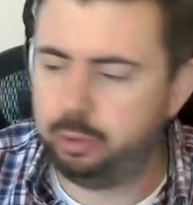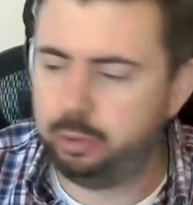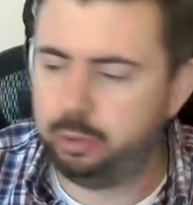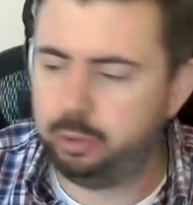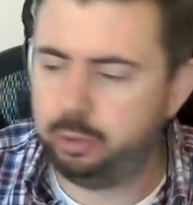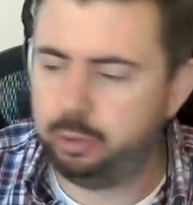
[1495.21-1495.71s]
A
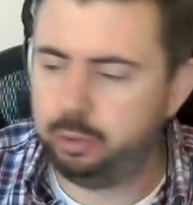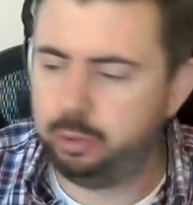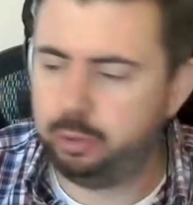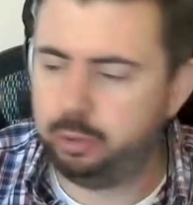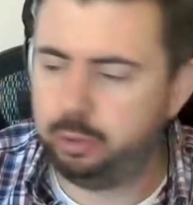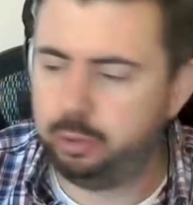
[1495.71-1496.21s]
film I
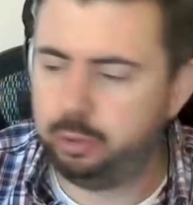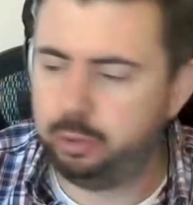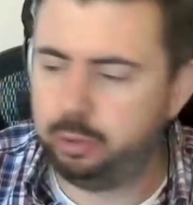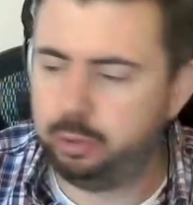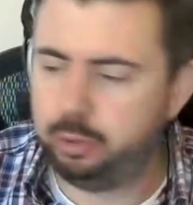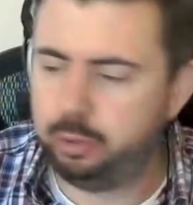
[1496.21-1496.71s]

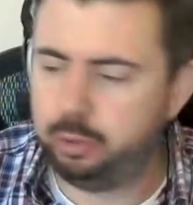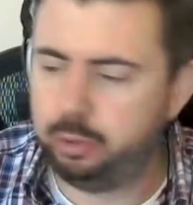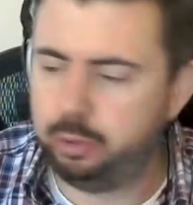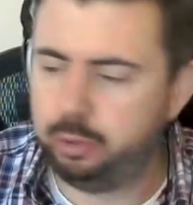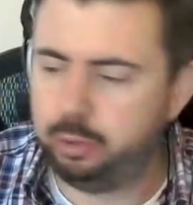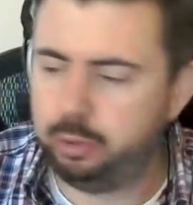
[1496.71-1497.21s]
enjoyed much more
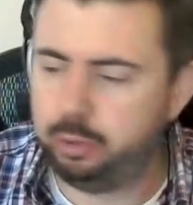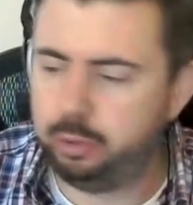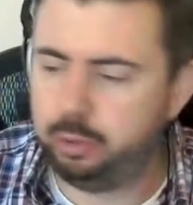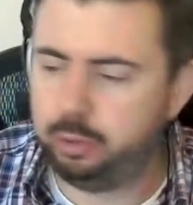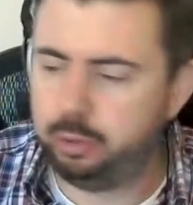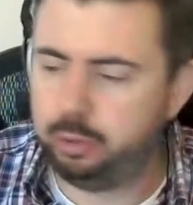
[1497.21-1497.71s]
than Matt,
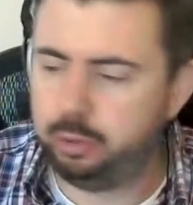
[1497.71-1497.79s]
though Matt still